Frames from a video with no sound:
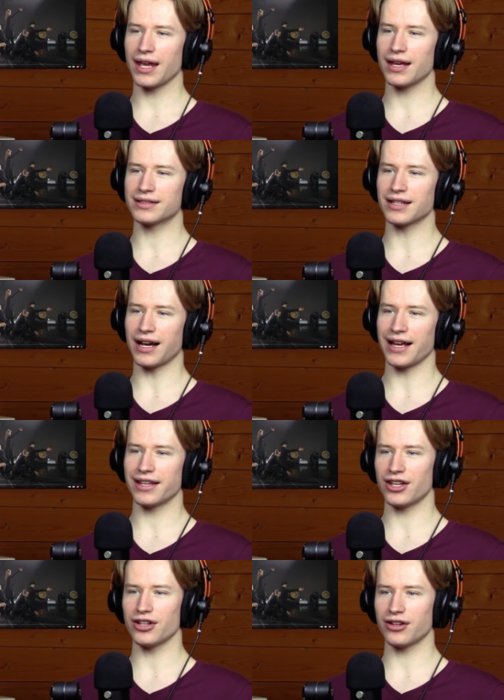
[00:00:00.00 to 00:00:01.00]
And I
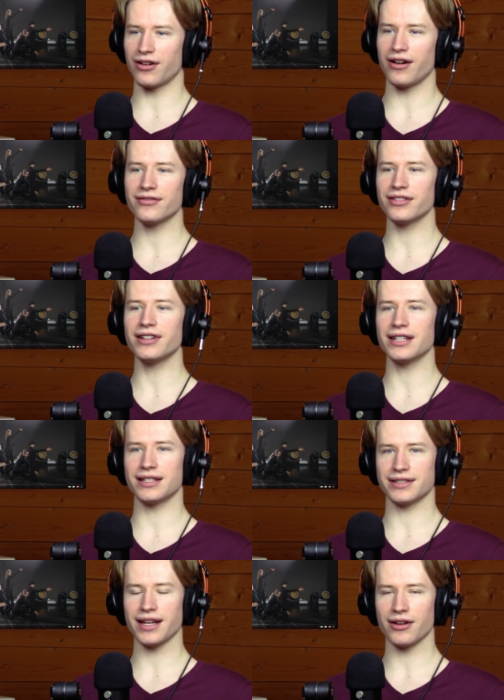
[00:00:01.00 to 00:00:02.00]
can confidently
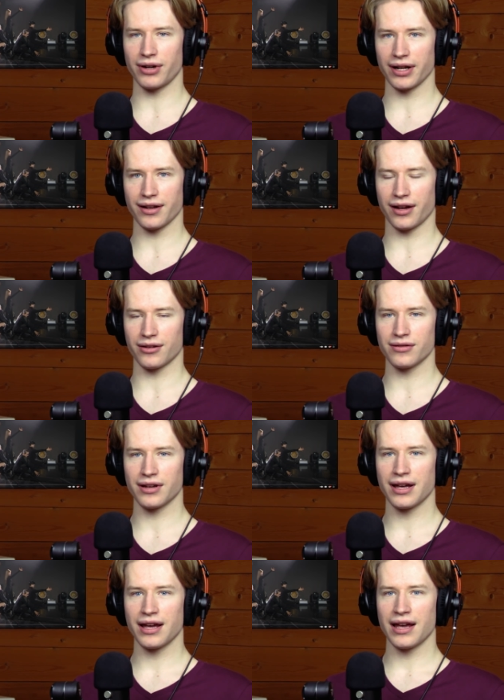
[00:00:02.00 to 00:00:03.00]
say right now
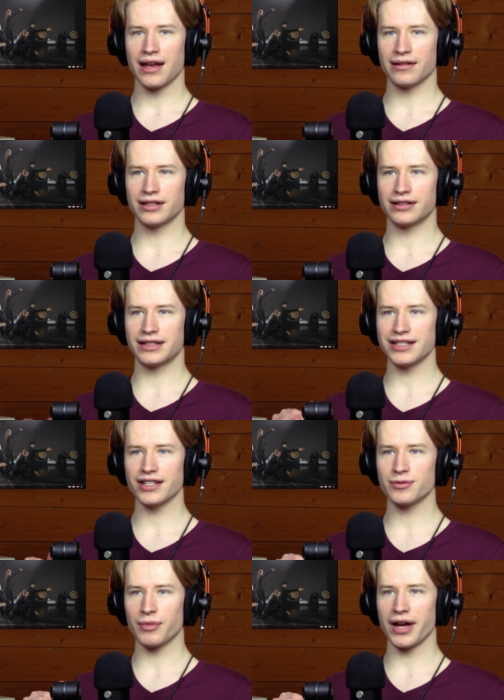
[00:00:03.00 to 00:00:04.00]
that this
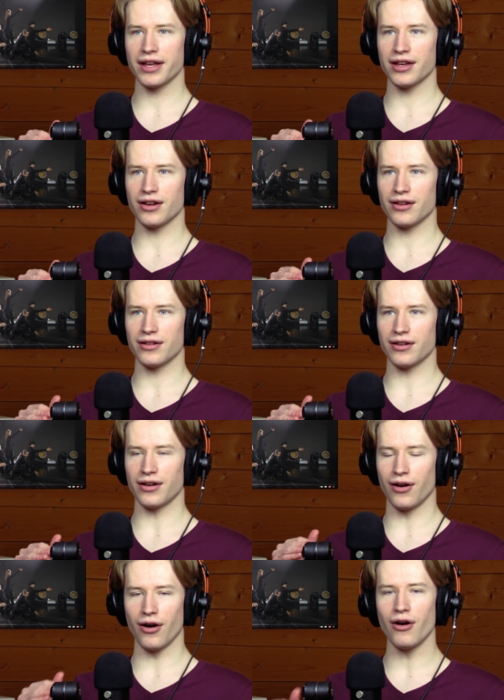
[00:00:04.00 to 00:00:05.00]
is my
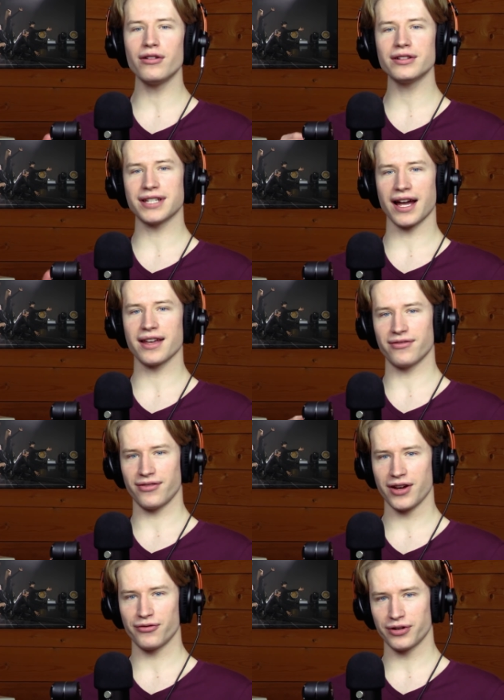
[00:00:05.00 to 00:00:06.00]
all time
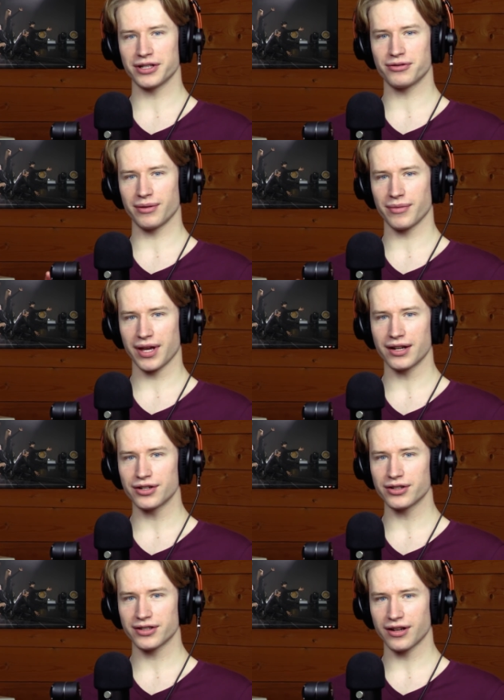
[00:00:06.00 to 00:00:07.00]
favorite
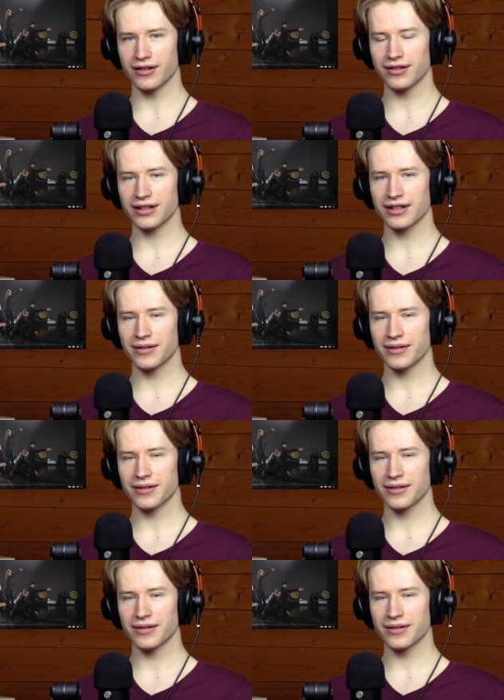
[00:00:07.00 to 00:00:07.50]
Dreamcatcher song